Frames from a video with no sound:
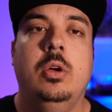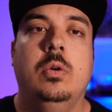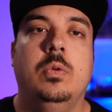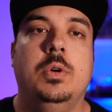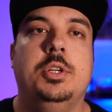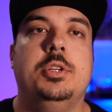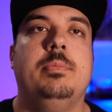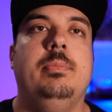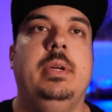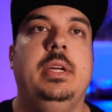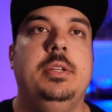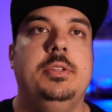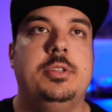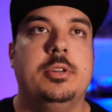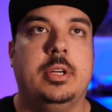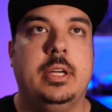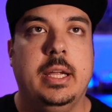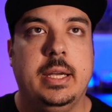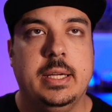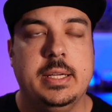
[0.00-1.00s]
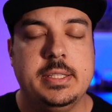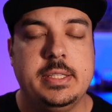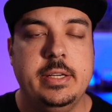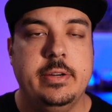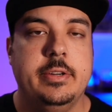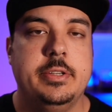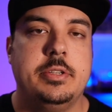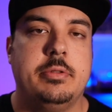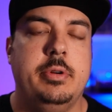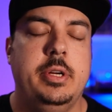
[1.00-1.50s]
which means you're getting a
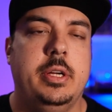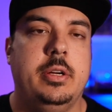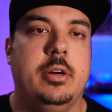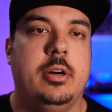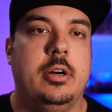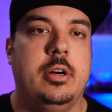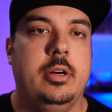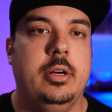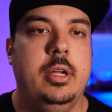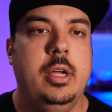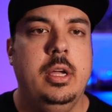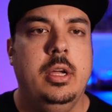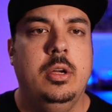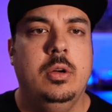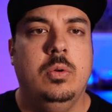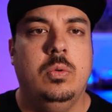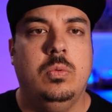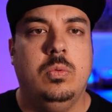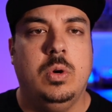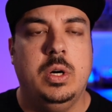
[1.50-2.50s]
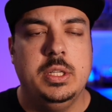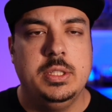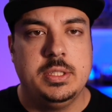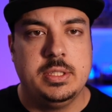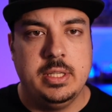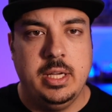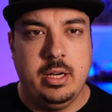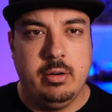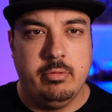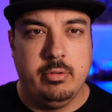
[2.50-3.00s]
Series 3 card
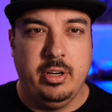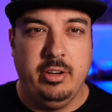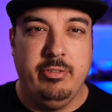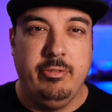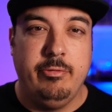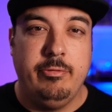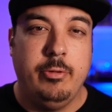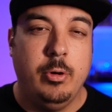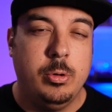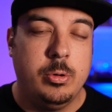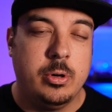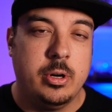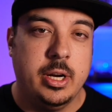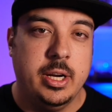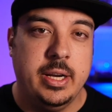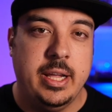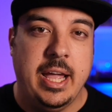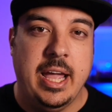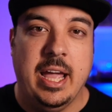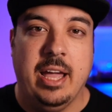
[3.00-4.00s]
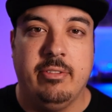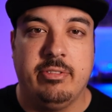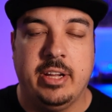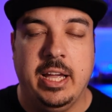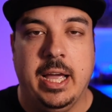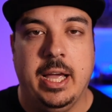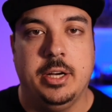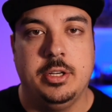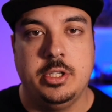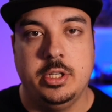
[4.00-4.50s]
once every 4.5
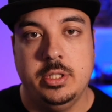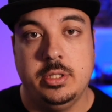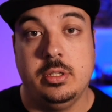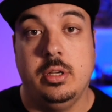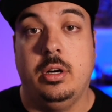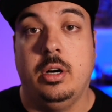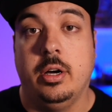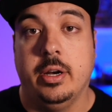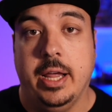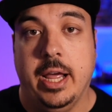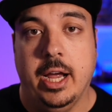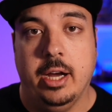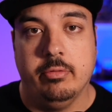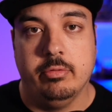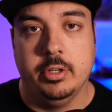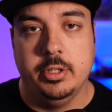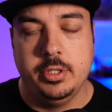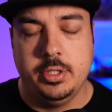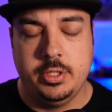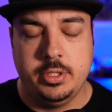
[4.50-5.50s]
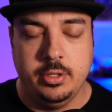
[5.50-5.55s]
caches on average.